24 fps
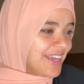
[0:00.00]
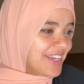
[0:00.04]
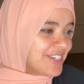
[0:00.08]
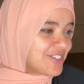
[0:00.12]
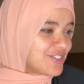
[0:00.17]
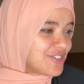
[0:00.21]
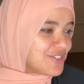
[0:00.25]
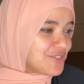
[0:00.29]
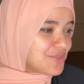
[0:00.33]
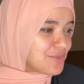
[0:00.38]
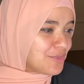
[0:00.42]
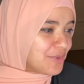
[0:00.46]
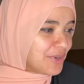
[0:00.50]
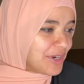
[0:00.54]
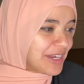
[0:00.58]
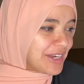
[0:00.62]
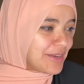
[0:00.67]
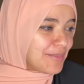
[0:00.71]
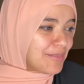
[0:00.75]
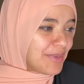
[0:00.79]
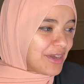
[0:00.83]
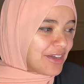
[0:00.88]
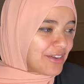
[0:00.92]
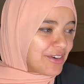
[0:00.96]
And she's
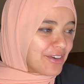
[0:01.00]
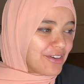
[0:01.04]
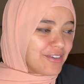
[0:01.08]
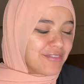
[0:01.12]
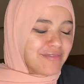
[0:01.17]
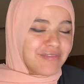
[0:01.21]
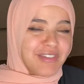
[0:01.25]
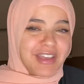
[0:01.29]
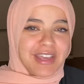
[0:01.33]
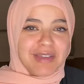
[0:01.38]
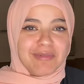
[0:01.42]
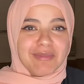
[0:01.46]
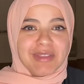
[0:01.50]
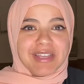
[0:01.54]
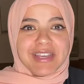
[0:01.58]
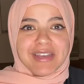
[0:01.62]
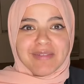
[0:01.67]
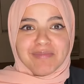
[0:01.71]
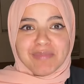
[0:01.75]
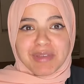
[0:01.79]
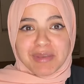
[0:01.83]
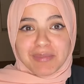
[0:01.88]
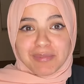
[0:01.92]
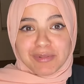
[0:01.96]
worried about her family
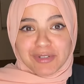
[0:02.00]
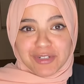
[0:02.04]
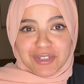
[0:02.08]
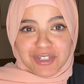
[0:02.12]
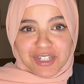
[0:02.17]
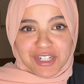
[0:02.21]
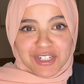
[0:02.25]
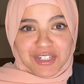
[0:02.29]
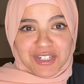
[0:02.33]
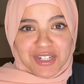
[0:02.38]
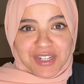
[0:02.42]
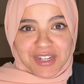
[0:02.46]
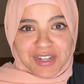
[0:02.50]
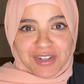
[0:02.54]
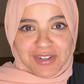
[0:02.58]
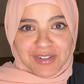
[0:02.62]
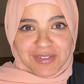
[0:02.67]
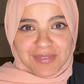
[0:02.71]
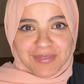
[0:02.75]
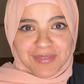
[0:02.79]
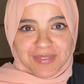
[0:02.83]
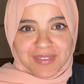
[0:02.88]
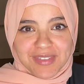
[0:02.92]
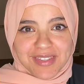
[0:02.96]
and people judging
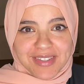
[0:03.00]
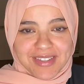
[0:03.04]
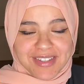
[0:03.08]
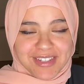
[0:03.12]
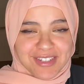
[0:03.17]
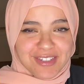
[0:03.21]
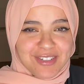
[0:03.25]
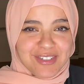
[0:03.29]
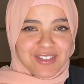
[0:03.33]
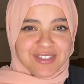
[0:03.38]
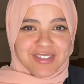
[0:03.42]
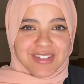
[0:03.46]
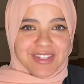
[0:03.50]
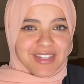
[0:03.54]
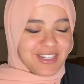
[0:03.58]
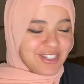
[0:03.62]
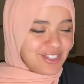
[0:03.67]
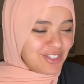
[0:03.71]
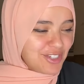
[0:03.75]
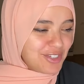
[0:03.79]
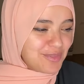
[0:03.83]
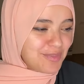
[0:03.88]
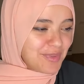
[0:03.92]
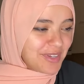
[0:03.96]
her because
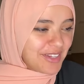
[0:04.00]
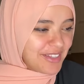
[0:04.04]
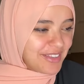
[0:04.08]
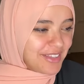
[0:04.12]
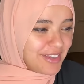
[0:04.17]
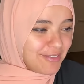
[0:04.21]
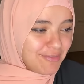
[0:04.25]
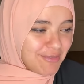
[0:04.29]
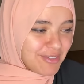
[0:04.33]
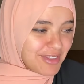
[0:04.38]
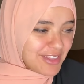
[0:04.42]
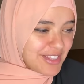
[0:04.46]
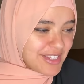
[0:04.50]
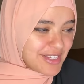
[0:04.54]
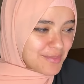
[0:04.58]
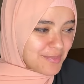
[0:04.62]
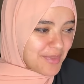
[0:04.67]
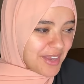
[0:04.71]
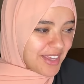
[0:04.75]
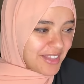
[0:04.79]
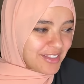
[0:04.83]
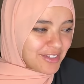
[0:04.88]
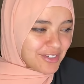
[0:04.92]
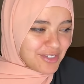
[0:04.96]
she's been in love with this
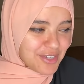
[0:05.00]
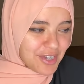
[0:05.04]
man.